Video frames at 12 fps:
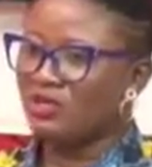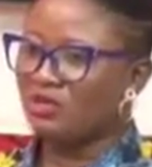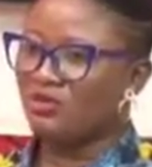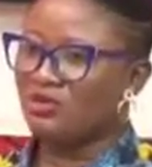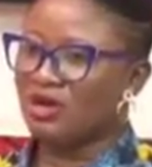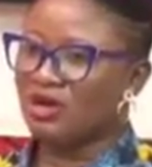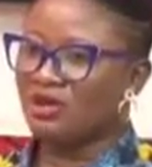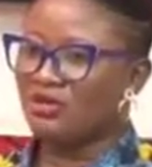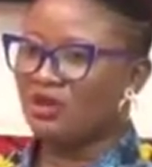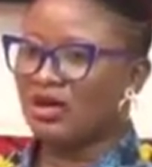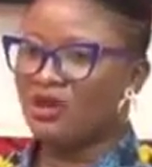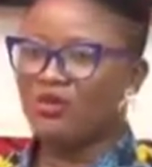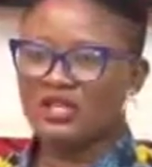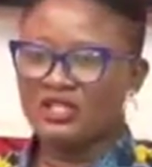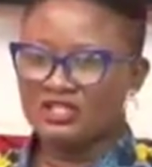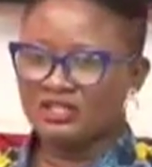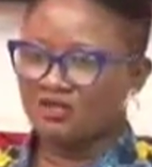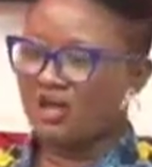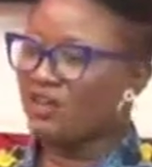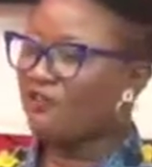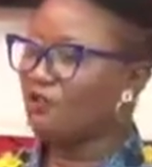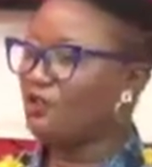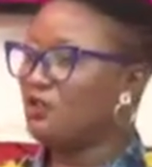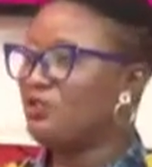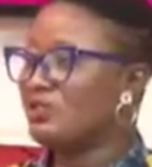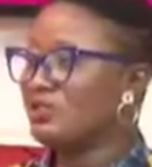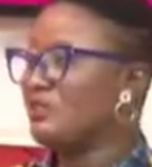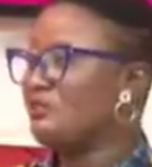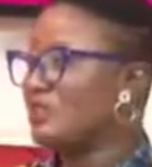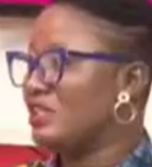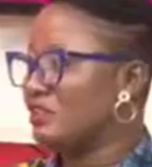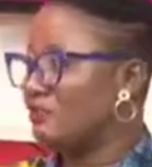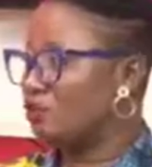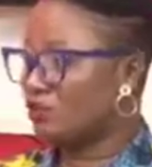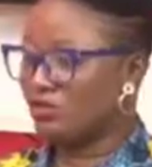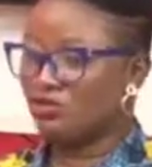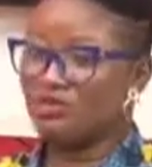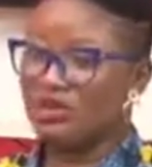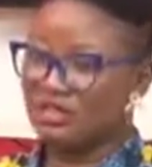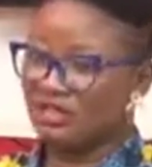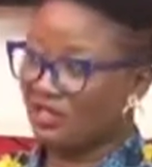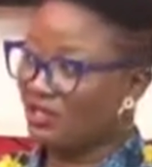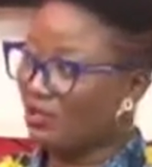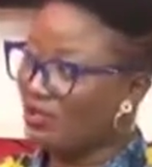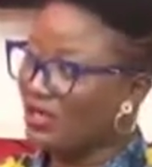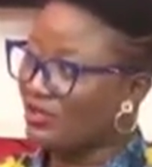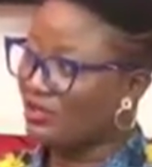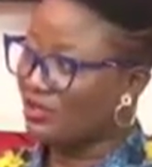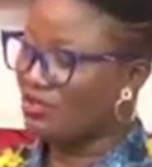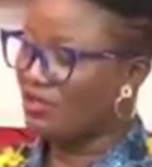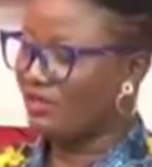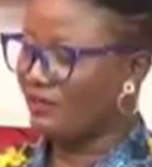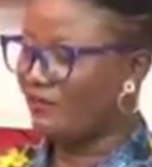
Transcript: You are a witch. You are evil. You don't deserve to live because you can kill. Why should you live?